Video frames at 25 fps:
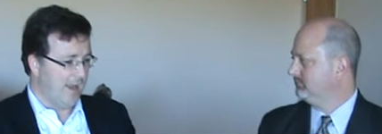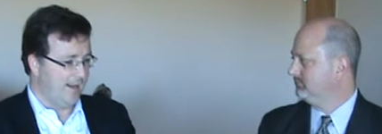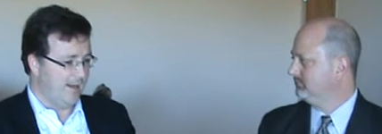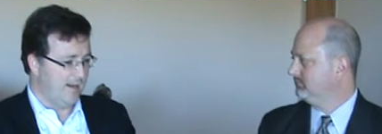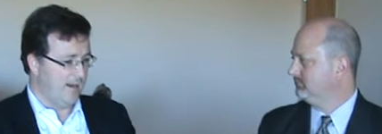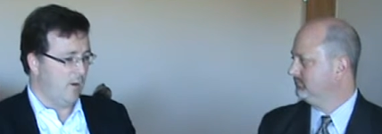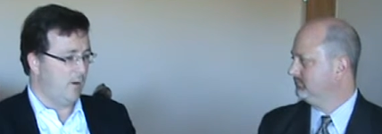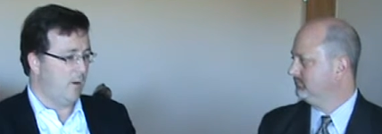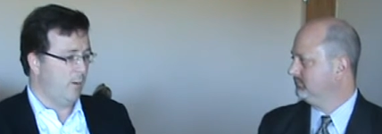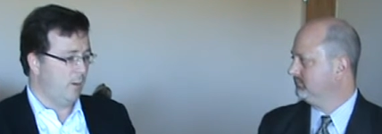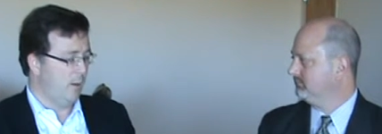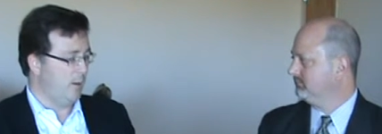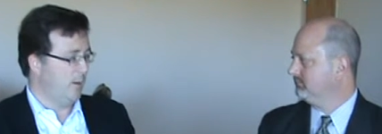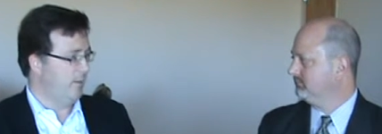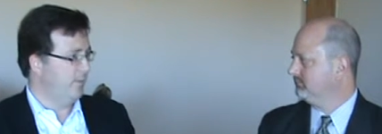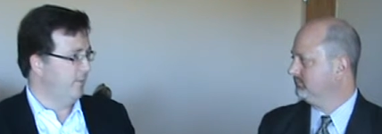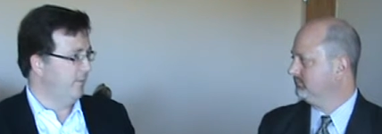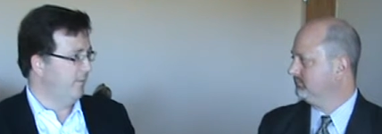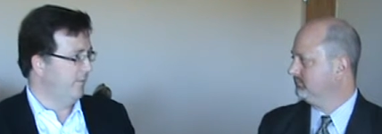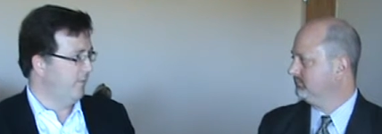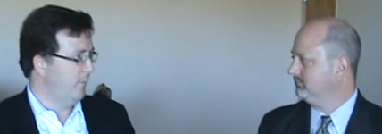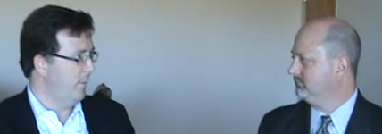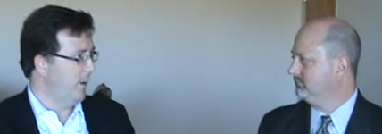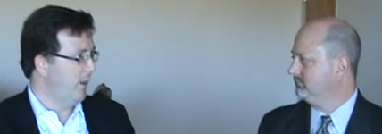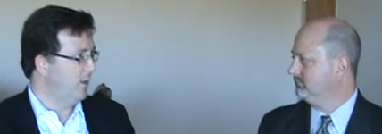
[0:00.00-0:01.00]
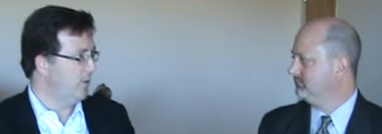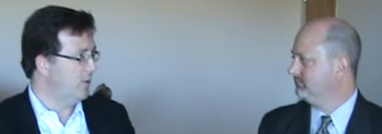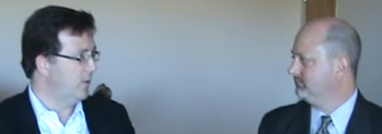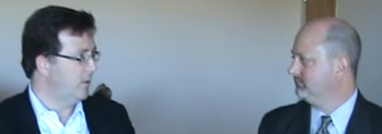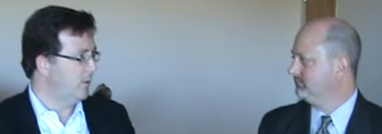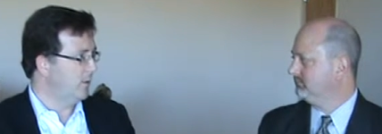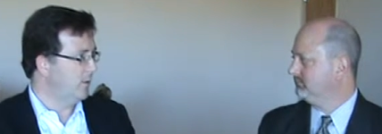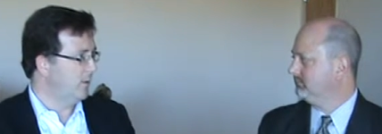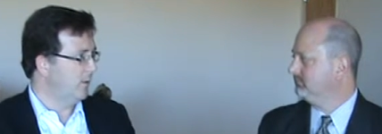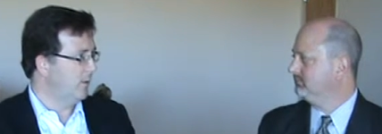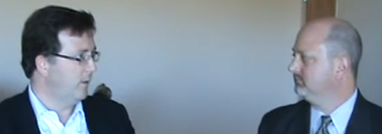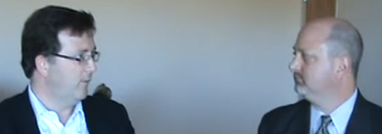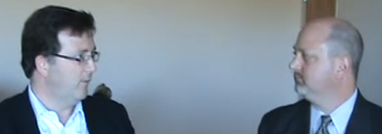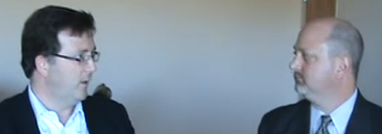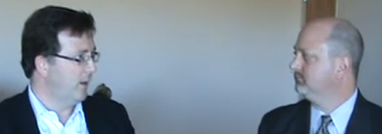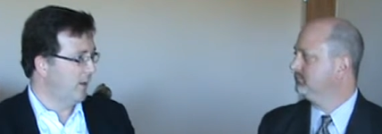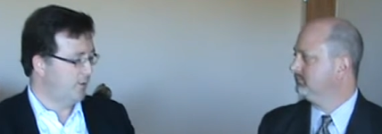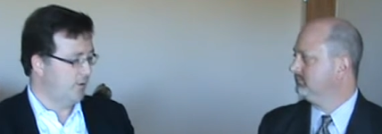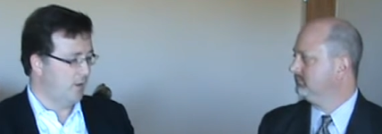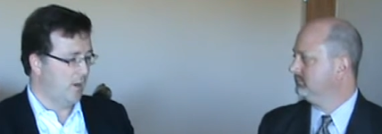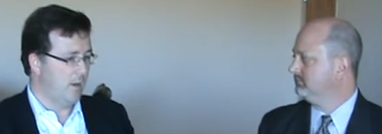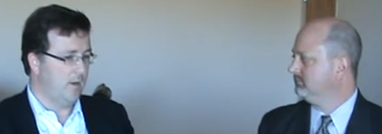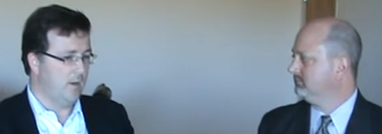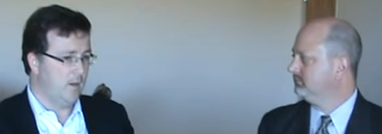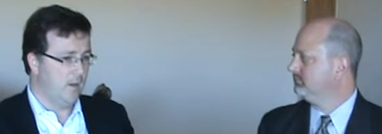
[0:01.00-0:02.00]
Speaker 1: a terabyte of information of
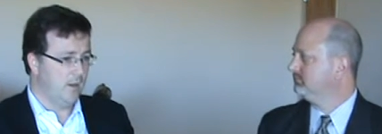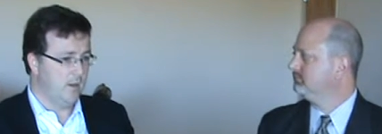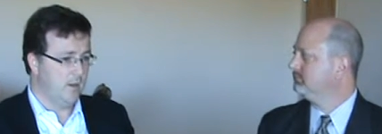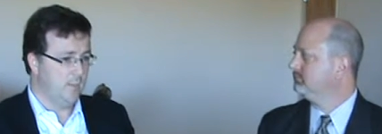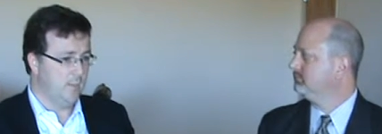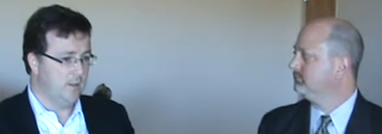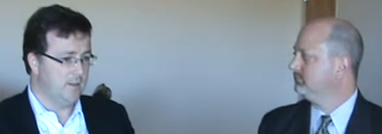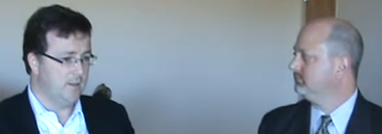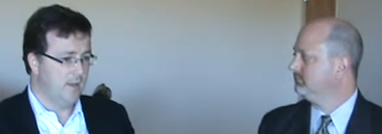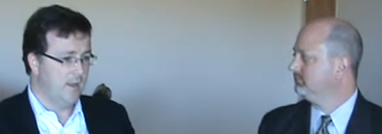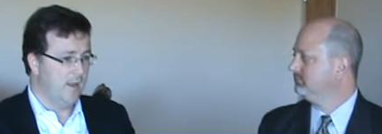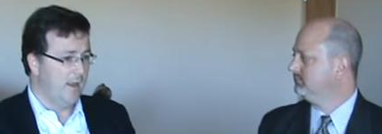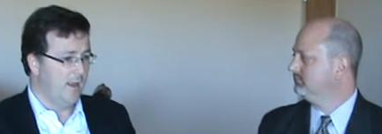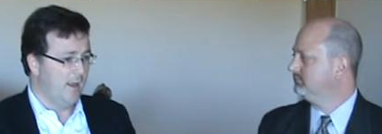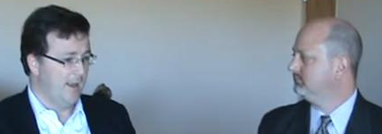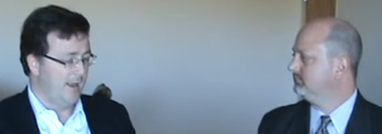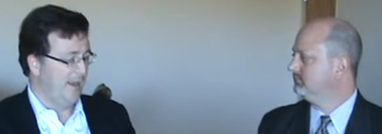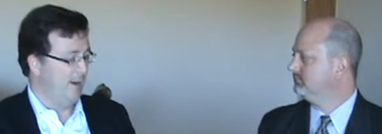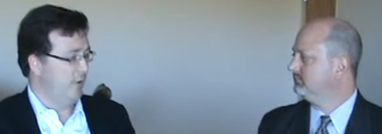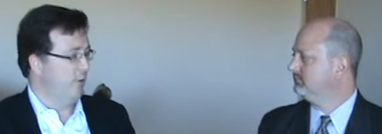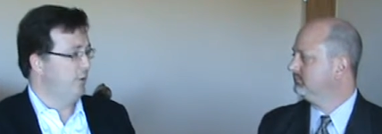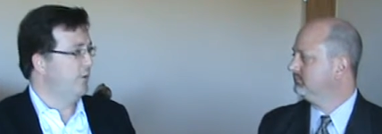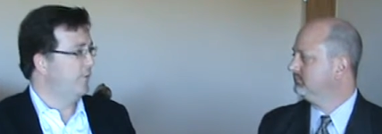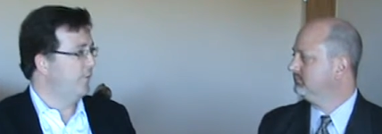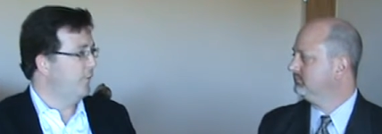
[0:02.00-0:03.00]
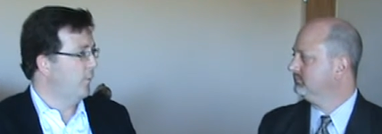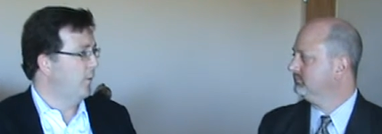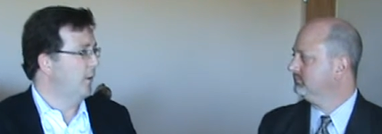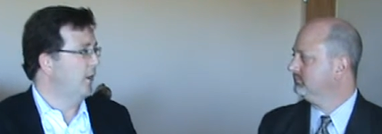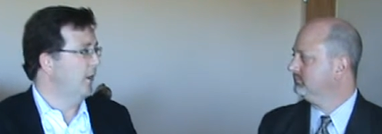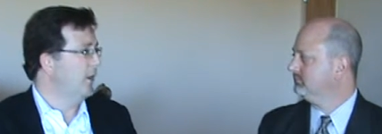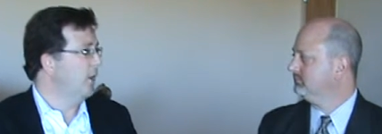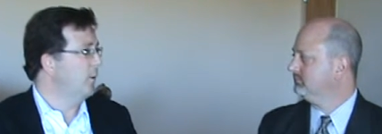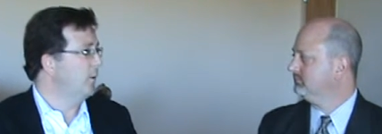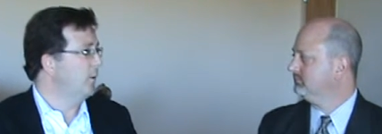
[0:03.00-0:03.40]
electronic documents in under 14